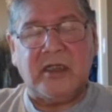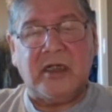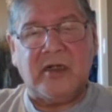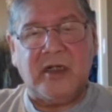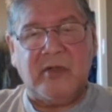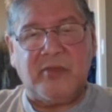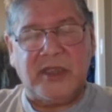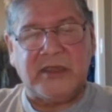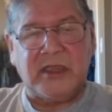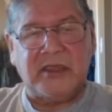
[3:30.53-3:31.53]
are
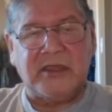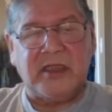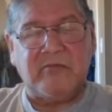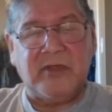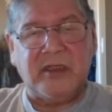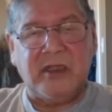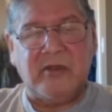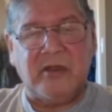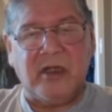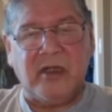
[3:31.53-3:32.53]
present listening but
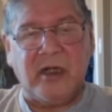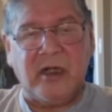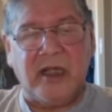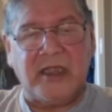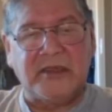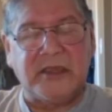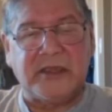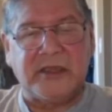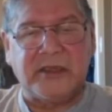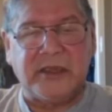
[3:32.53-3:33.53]
our, our
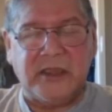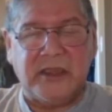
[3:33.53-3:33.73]
ancestors